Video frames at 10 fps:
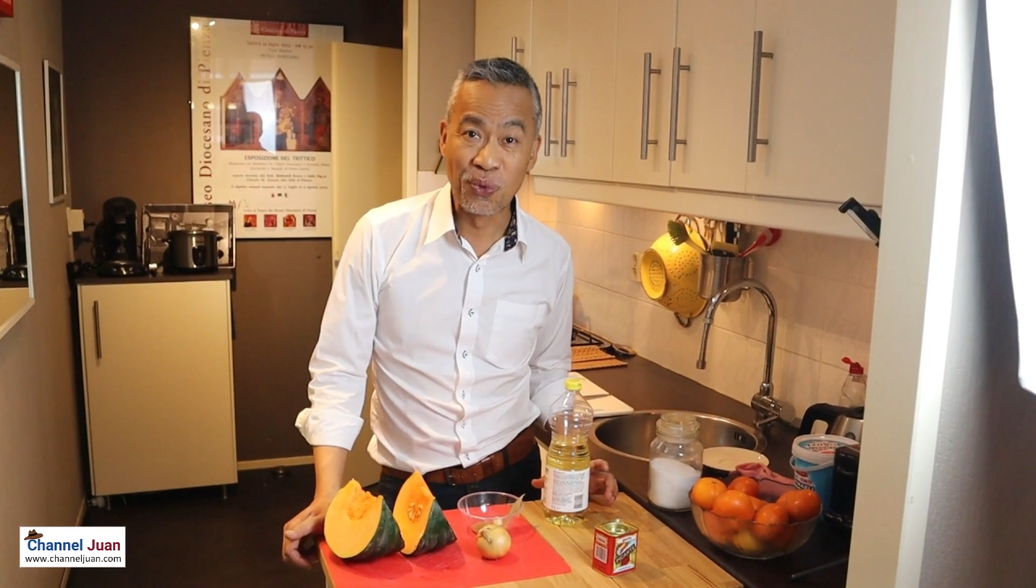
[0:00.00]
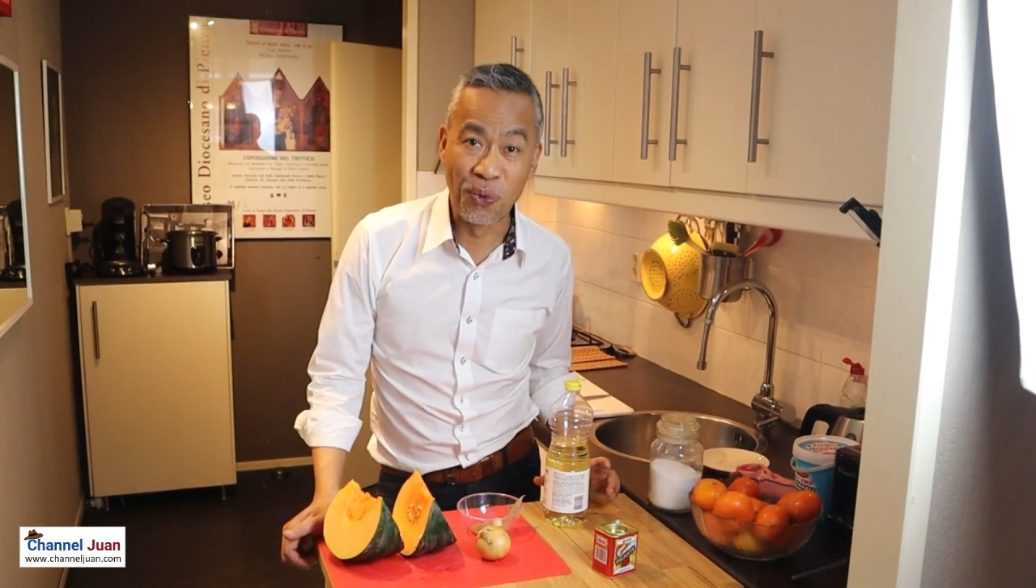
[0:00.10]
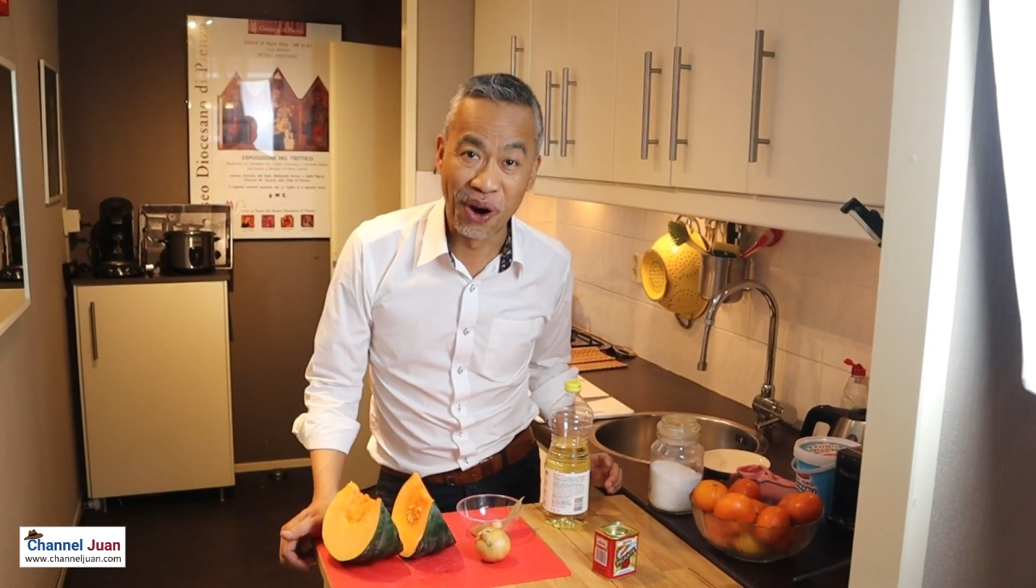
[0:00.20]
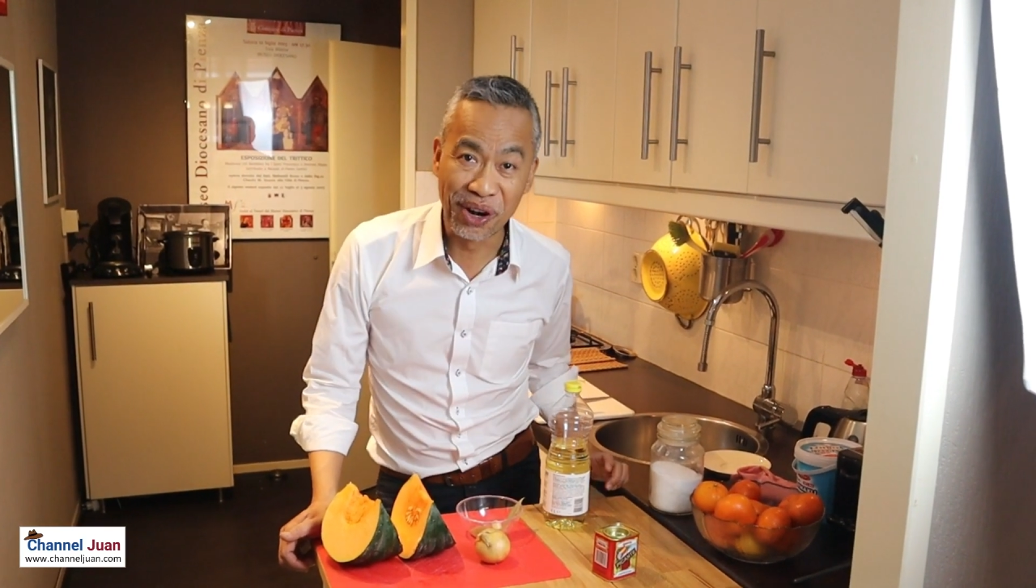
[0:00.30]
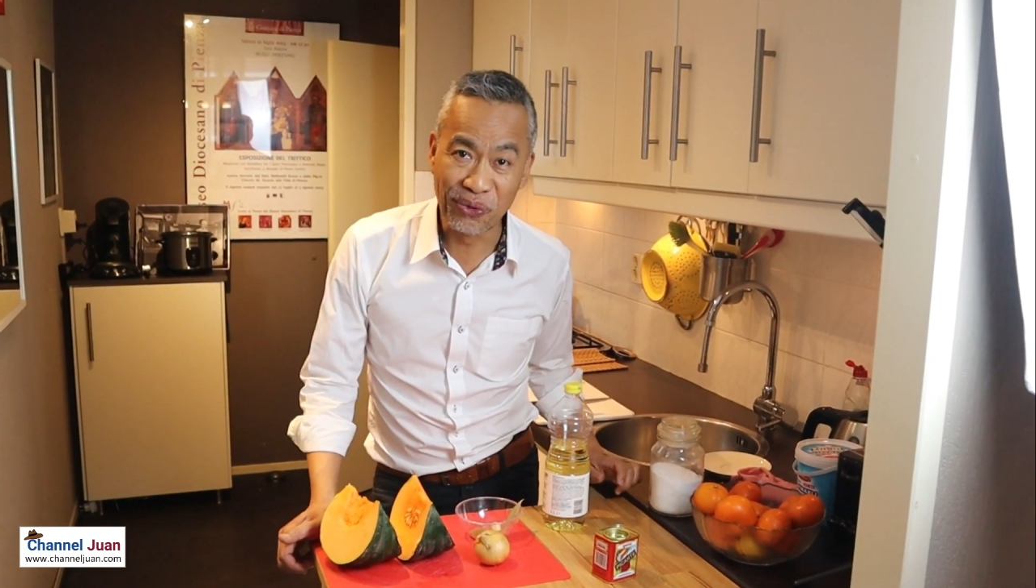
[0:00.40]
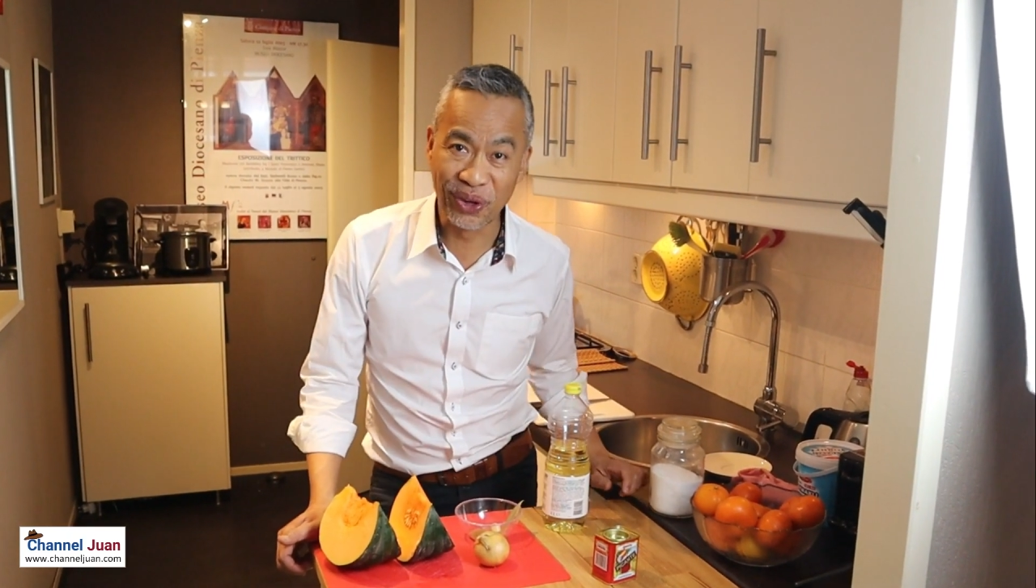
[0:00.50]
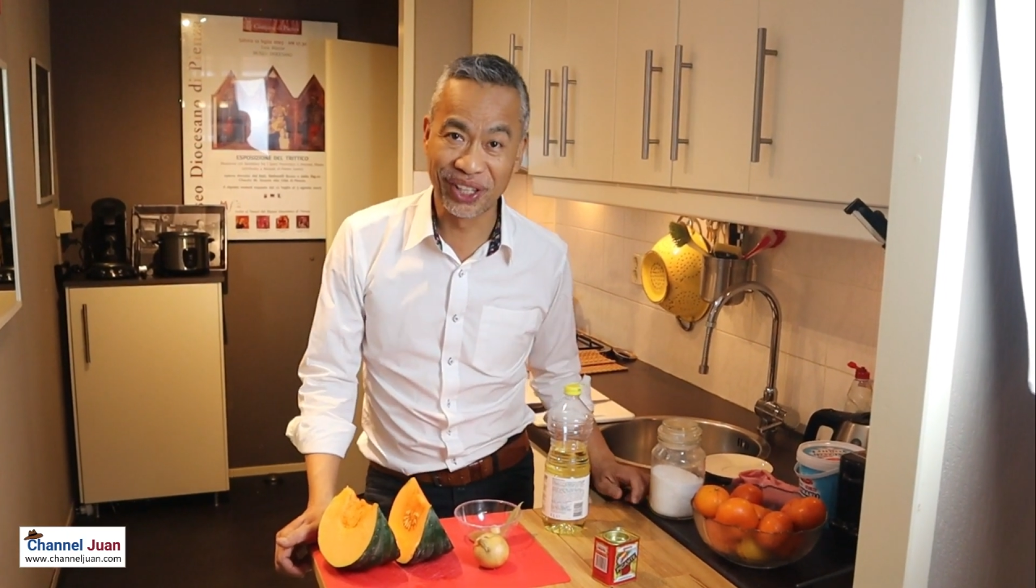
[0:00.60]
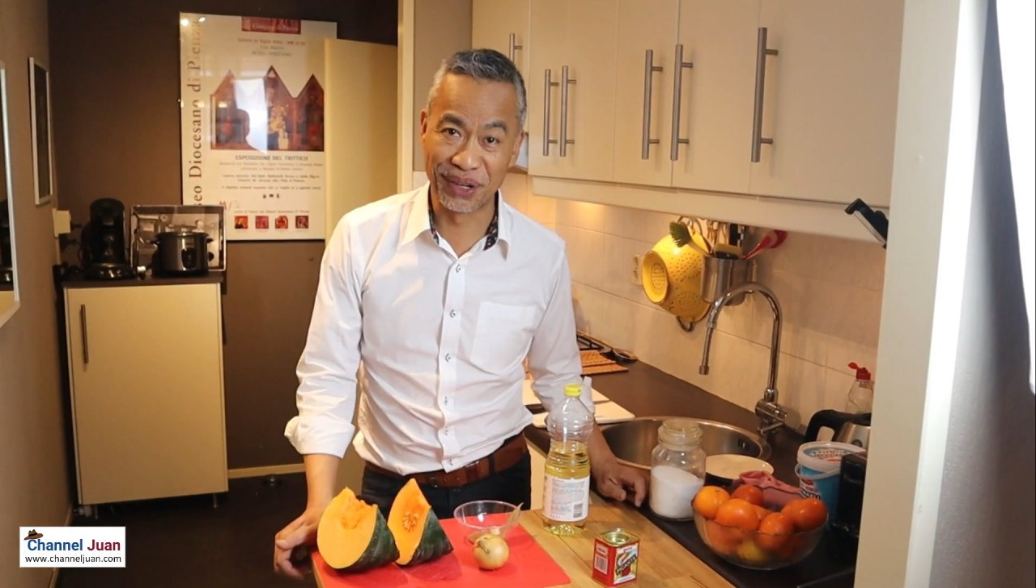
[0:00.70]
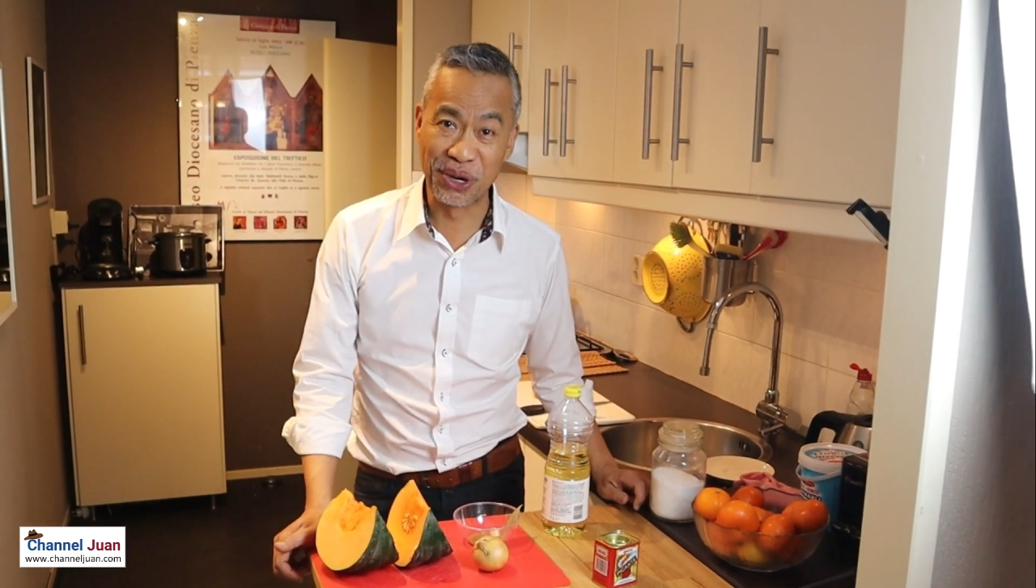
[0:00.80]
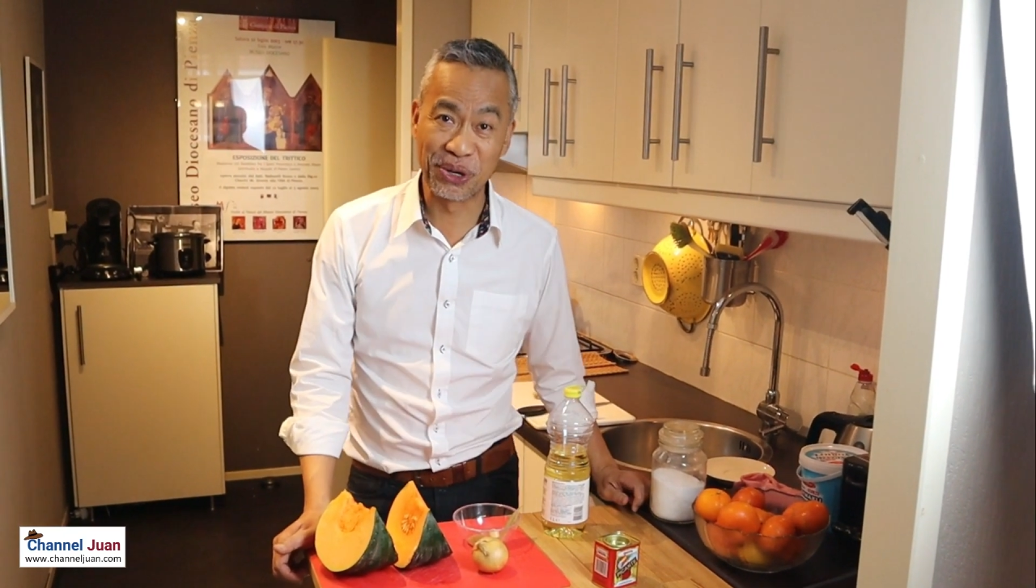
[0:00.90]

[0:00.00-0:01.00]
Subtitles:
Warm welcome,